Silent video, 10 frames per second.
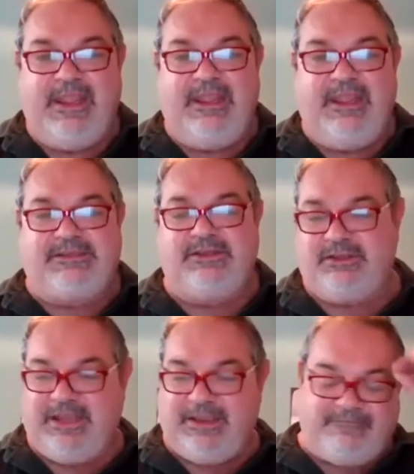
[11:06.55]
So
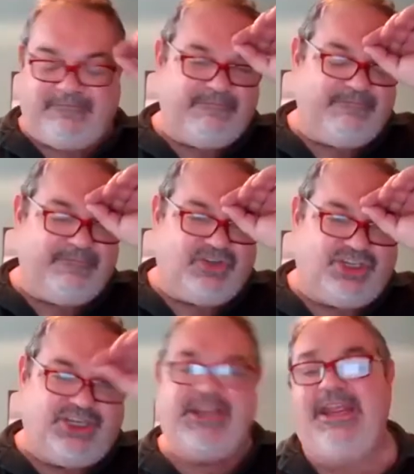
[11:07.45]
the
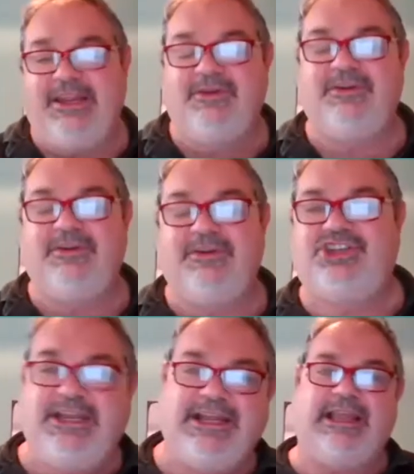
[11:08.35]

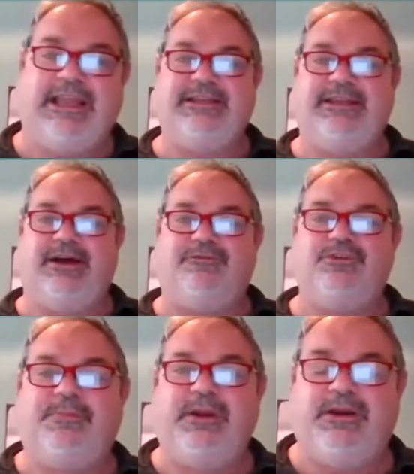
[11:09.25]
genial idea of
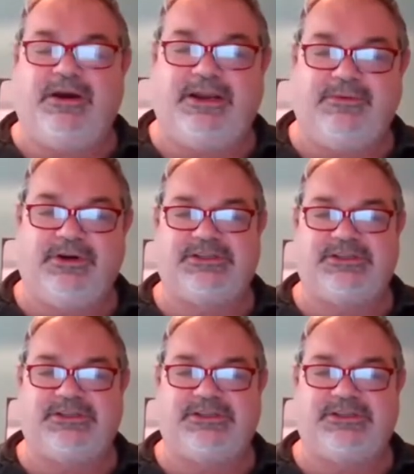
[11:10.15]
Lupercora was,